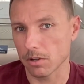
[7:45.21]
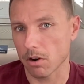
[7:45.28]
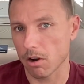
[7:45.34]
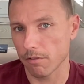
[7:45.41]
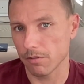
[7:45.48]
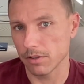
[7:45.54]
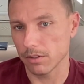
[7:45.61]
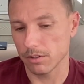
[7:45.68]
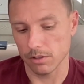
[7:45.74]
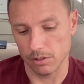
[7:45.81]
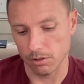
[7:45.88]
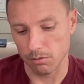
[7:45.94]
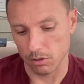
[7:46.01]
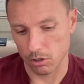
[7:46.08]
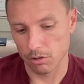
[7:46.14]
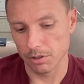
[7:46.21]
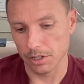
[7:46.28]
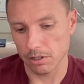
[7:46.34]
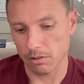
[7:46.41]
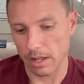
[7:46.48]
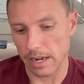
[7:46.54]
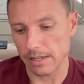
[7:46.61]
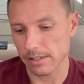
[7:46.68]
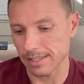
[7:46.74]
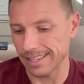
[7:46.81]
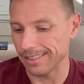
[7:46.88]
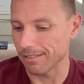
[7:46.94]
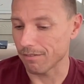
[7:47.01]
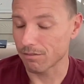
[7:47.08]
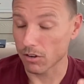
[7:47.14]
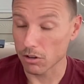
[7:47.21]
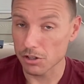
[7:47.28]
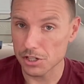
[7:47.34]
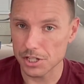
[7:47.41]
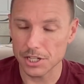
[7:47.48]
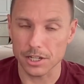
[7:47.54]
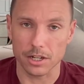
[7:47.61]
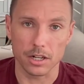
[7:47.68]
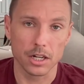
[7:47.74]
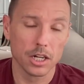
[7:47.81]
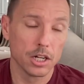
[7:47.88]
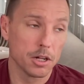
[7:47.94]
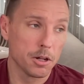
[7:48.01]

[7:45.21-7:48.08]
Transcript: your recruiting class in the first year.